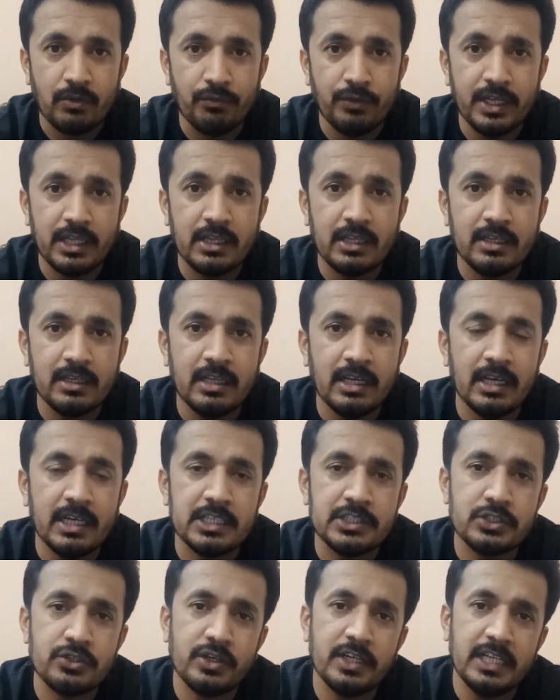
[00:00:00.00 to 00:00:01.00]
with the
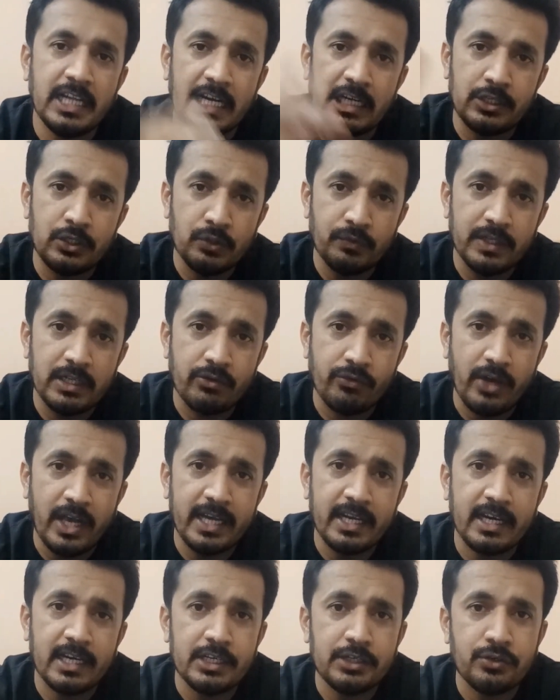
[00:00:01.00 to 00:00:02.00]
story that you will
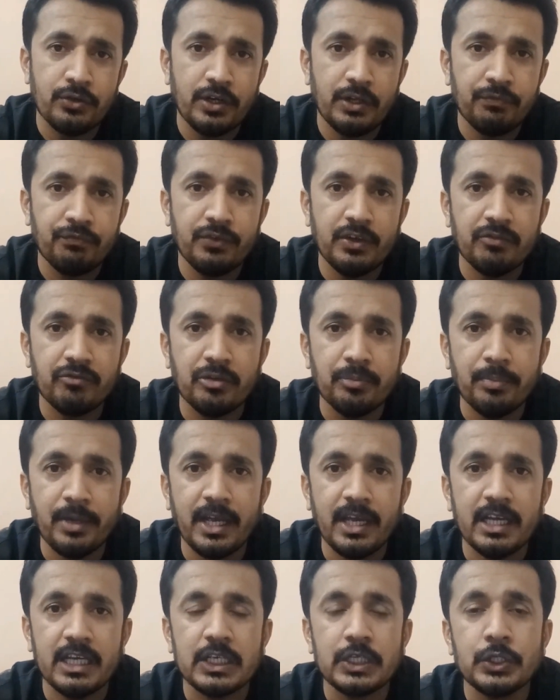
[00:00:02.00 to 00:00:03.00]
write on 25th May,